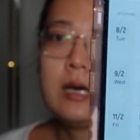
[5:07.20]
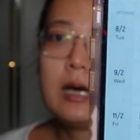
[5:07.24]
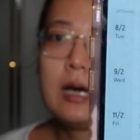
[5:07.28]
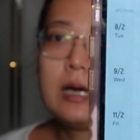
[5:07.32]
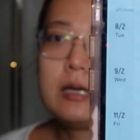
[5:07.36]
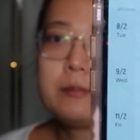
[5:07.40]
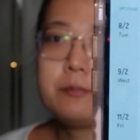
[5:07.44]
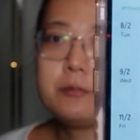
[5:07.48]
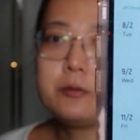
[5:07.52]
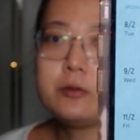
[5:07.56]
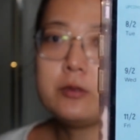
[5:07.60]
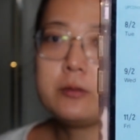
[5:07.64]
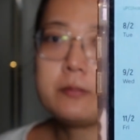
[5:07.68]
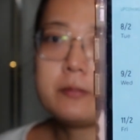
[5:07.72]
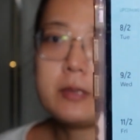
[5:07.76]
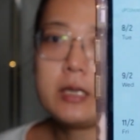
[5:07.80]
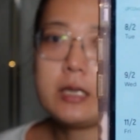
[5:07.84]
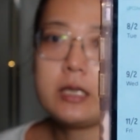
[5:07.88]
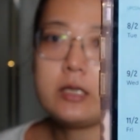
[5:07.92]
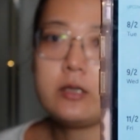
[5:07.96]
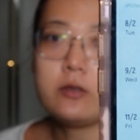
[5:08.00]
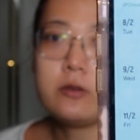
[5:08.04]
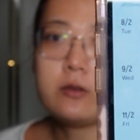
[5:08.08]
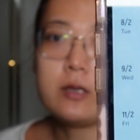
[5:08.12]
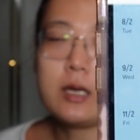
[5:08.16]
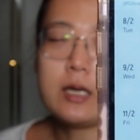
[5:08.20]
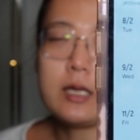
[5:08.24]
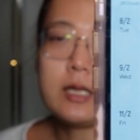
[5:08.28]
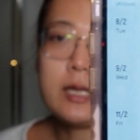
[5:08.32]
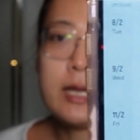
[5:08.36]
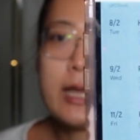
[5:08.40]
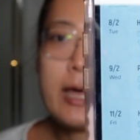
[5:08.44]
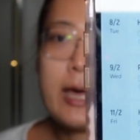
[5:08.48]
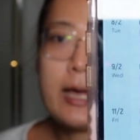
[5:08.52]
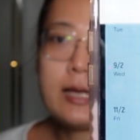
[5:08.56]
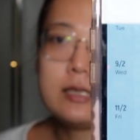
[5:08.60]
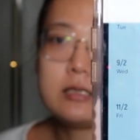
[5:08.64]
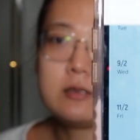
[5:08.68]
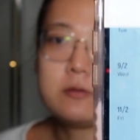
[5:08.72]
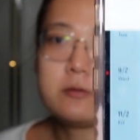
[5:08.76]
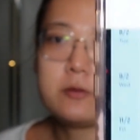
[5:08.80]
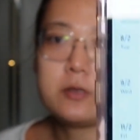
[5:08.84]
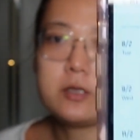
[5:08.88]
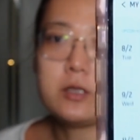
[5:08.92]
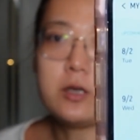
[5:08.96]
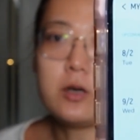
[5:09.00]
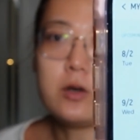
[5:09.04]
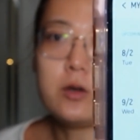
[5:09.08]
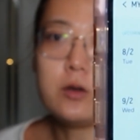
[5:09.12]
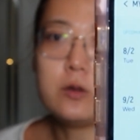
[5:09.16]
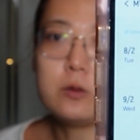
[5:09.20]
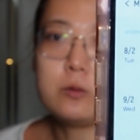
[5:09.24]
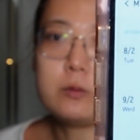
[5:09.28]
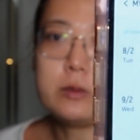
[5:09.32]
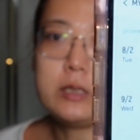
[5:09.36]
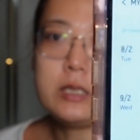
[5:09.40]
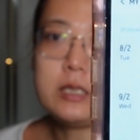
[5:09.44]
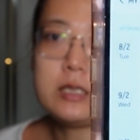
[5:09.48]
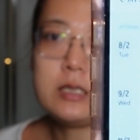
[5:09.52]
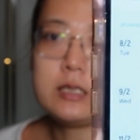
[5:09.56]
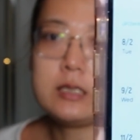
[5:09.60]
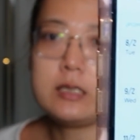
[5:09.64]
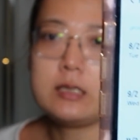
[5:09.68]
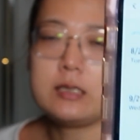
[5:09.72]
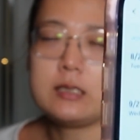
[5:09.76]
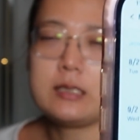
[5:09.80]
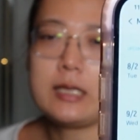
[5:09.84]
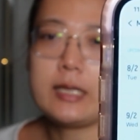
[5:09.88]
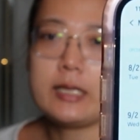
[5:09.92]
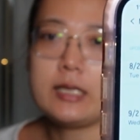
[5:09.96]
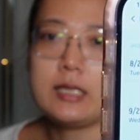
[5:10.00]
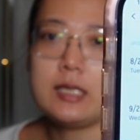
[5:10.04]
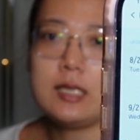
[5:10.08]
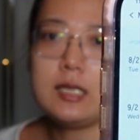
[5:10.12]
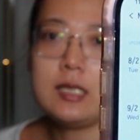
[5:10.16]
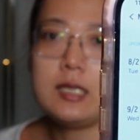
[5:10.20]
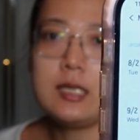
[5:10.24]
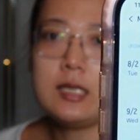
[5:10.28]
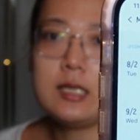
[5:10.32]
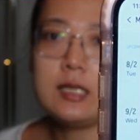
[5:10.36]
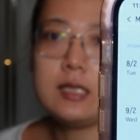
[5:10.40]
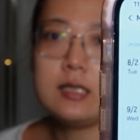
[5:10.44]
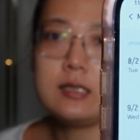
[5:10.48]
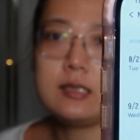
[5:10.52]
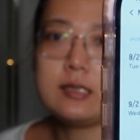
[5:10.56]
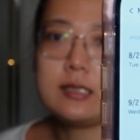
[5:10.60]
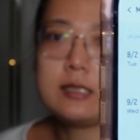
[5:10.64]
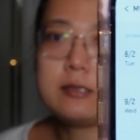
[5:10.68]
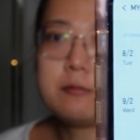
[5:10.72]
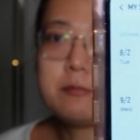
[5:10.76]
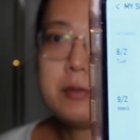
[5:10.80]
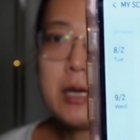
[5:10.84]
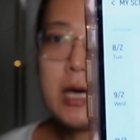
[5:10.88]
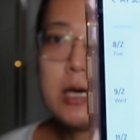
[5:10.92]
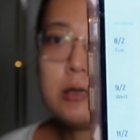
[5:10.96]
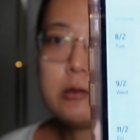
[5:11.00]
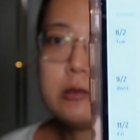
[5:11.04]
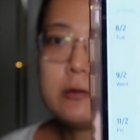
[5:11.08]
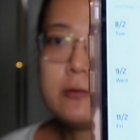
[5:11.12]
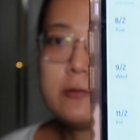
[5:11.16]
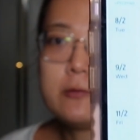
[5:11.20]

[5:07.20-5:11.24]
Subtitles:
I booked my yoga class for the whole week. It's like heat and power